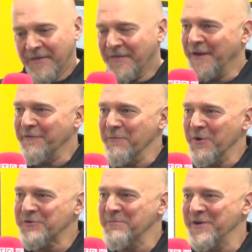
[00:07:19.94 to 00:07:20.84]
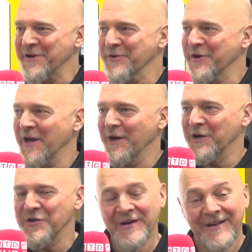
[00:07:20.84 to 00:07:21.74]
thank you very much for being here again.
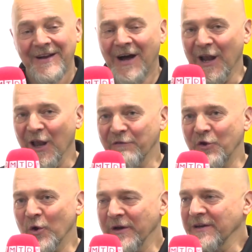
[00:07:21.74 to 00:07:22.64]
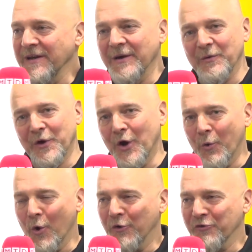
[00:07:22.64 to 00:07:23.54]
I, I love doing it, and you know
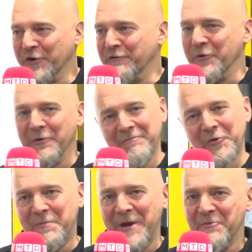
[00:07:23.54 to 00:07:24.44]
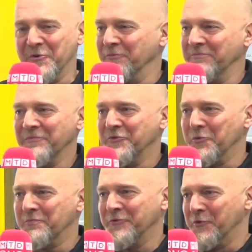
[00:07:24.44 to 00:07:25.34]
we're always looking for new people and
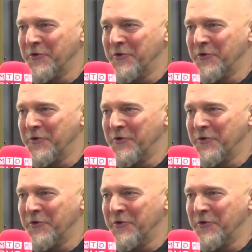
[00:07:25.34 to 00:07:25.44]
new, new